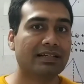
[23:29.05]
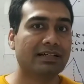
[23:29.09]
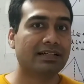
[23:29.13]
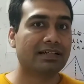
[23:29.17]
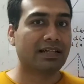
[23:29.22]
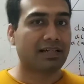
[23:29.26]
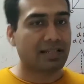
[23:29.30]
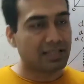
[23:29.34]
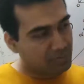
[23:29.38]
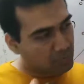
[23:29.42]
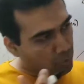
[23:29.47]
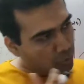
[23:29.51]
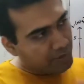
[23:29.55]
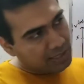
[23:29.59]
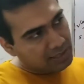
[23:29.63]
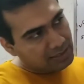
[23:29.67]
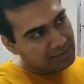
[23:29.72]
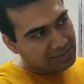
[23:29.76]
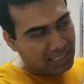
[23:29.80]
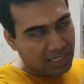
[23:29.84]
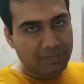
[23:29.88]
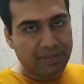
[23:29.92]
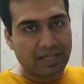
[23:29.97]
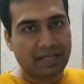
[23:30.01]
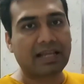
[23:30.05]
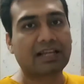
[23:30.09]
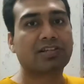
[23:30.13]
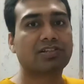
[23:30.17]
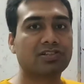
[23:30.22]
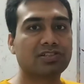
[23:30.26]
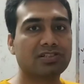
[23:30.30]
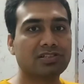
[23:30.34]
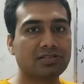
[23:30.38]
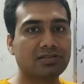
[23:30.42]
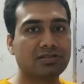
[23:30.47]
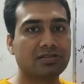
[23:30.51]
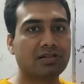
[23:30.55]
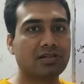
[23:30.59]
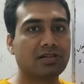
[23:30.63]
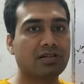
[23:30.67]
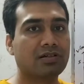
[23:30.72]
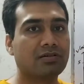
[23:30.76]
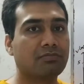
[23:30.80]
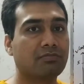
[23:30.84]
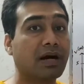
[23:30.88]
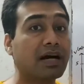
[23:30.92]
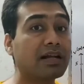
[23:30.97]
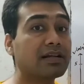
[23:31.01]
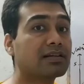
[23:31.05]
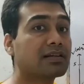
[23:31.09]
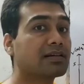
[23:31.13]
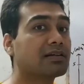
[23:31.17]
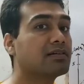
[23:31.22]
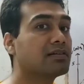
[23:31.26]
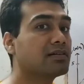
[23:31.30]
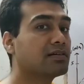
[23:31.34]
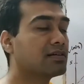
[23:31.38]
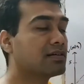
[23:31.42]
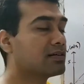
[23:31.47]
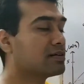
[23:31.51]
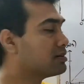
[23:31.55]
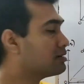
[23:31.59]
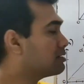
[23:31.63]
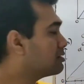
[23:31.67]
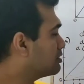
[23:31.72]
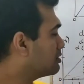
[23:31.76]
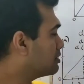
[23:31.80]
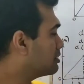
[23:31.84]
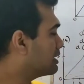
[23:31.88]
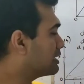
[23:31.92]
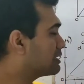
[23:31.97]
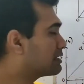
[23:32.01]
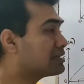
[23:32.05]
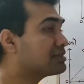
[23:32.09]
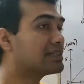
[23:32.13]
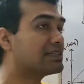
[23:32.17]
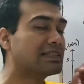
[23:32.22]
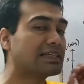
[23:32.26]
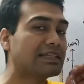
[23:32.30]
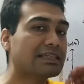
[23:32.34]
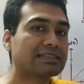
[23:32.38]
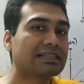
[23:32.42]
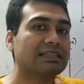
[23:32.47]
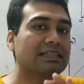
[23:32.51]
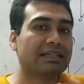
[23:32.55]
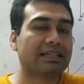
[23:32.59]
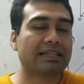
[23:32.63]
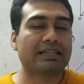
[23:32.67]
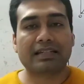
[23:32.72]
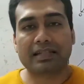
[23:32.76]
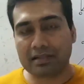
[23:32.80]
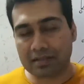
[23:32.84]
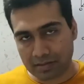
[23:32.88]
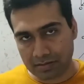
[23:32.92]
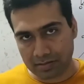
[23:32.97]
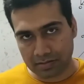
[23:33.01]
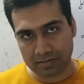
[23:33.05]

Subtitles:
It is moving in the same direction, but it is decelerating.